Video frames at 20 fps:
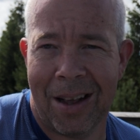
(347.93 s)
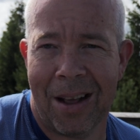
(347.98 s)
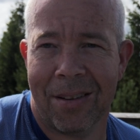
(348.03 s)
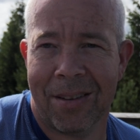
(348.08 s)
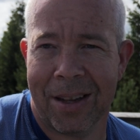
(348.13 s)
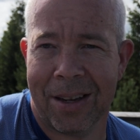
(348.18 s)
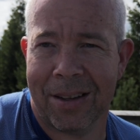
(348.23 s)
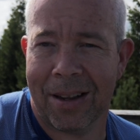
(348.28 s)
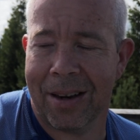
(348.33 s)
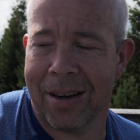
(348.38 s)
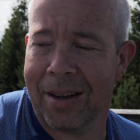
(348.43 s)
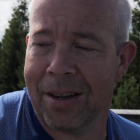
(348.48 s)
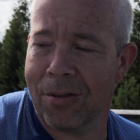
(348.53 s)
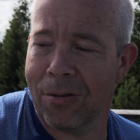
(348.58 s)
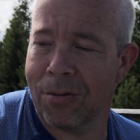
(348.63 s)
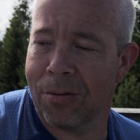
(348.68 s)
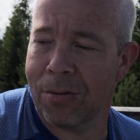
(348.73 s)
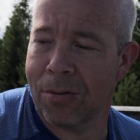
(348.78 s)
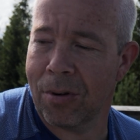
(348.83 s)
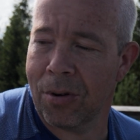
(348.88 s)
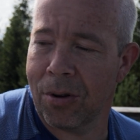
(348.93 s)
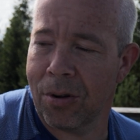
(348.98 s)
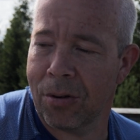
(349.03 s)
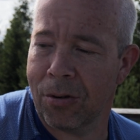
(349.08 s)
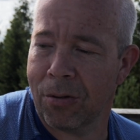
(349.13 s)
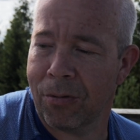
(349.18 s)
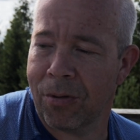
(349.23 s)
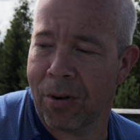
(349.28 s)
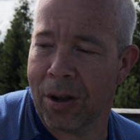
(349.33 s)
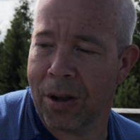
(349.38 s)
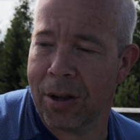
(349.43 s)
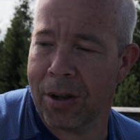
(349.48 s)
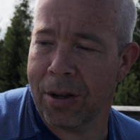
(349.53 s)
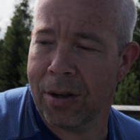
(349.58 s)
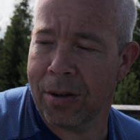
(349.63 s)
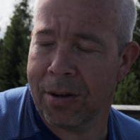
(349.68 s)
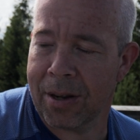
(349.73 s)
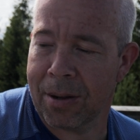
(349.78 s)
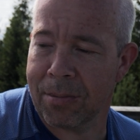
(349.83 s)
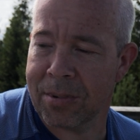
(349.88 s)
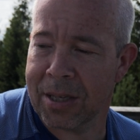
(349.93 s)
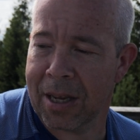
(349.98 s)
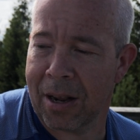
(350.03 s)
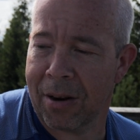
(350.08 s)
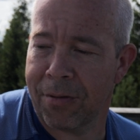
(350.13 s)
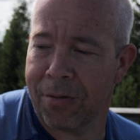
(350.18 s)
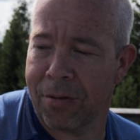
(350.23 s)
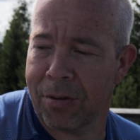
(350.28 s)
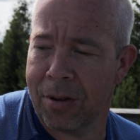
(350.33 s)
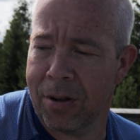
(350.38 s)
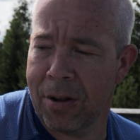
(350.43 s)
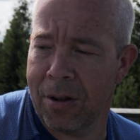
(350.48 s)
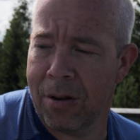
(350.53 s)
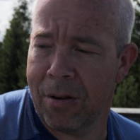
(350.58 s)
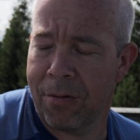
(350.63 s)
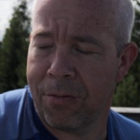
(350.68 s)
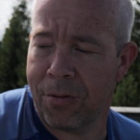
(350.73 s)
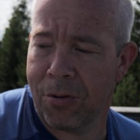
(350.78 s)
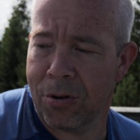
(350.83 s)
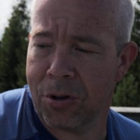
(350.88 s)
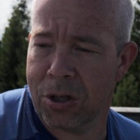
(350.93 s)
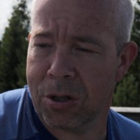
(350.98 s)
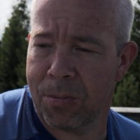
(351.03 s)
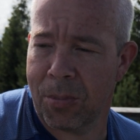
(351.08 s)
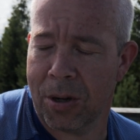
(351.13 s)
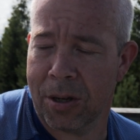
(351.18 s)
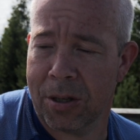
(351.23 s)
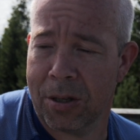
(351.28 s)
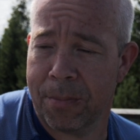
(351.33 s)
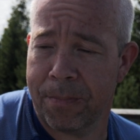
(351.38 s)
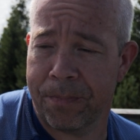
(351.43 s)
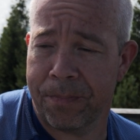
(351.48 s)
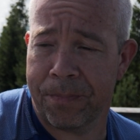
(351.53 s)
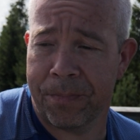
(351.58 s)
I think they need to learn to fly themselves first. But